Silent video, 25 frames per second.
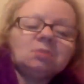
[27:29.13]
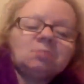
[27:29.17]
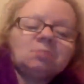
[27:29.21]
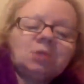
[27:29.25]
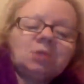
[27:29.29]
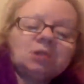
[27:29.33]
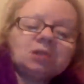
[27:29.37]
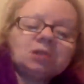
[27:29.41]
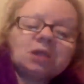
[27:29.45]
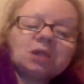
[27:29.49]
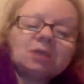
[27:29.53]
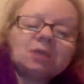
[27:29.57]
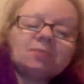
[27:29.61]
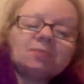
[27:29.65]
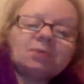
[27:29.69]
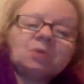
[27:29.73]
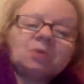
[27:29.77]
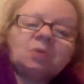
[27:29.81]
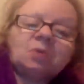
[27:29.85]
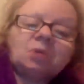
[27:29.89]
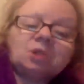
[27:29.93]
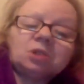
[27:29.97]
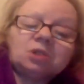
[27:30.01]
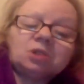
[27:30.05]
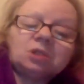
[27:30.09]
Meant to have a
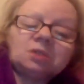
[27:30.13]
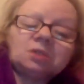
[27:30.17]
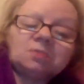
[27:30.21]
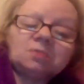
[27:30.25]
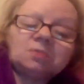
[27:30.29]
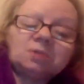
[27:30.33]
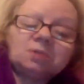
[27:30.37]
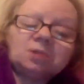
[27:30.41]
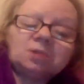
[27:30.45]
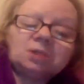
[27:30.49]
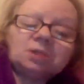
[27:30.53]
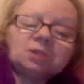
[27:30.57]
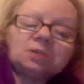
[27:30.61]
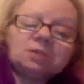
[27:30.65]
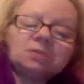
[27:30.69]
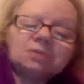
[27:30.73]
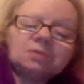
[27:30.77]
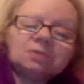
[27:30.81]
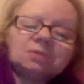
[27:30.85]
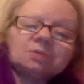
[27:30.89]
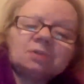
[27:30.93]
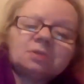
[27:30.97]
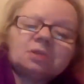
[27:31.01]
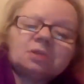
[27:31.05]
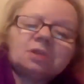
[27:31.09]
quality of life,
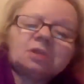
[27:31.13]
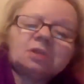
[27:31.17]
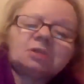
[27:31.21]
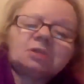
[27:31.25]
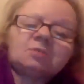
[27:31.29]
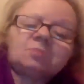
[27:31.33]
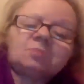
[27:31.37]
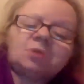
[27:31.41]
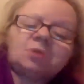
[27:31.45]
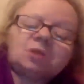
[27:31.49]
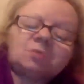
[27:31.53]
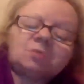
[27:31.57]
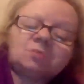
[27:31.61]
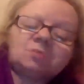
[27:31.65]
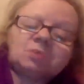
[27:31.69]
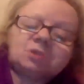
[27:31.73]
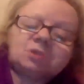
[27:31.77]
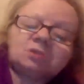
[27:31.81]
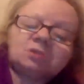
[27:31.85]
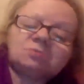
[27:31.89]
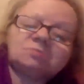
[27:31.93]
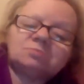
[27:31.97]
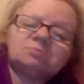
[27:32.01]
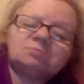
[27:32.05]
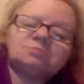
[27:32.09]
and at the
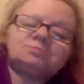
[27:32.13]
moment